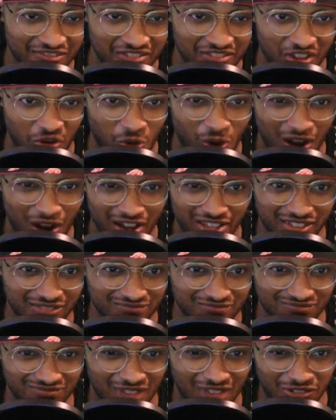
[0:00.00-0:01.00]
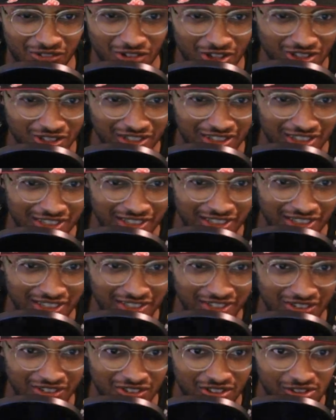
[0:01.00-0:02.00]
quite ironically,
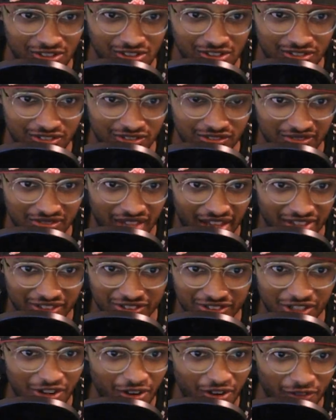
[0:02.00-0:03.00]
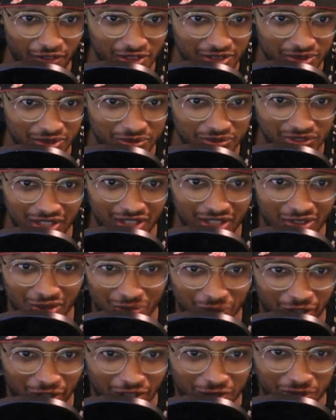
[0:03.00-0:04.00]
or I don't know if it's done on
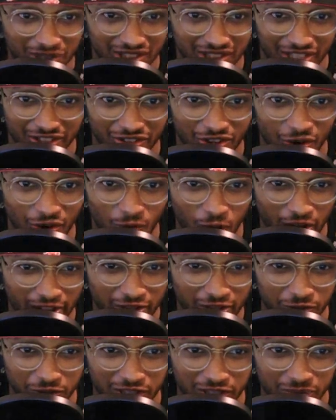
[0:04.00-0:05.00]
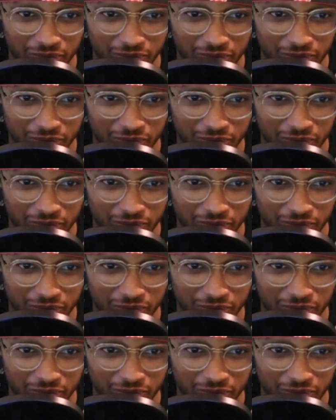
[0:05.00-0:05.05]
purpose. I don't know why it would